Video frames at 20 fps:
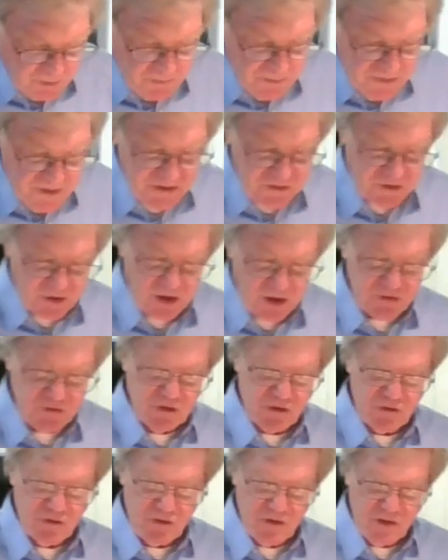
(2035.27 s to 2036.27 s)
will bring
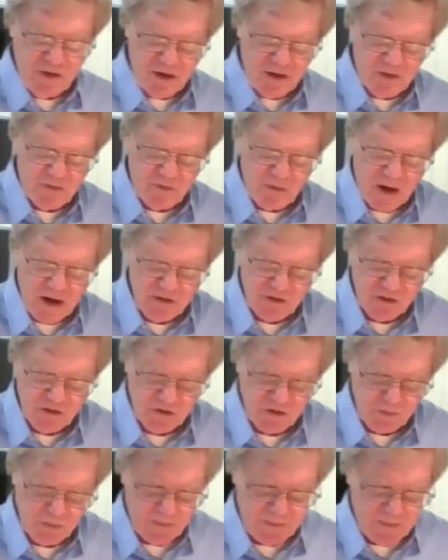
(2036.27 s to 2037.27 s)
justice to the unrighteous,
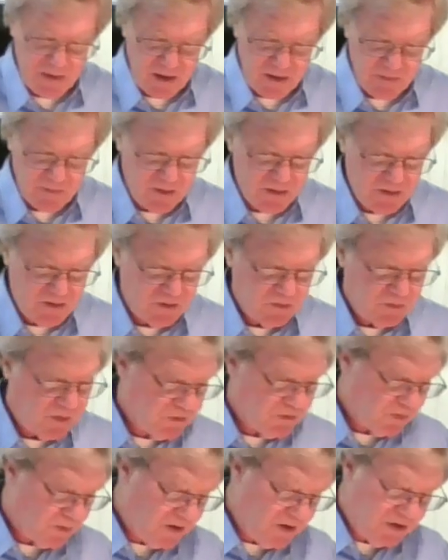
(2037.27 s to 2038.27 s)

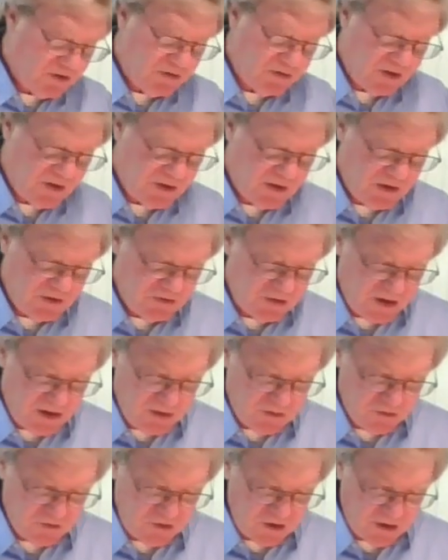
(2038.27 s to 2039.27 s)
is what
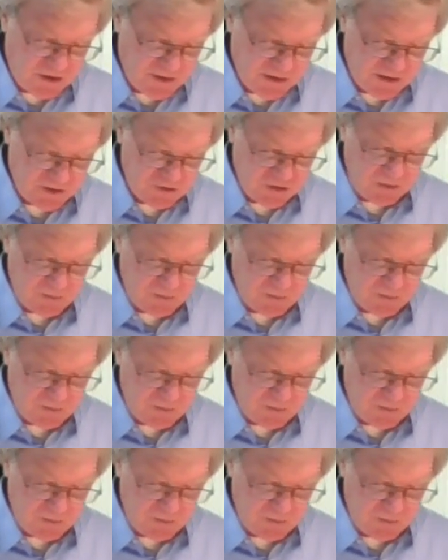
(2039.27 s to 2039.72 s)
Ezekiel is telling us.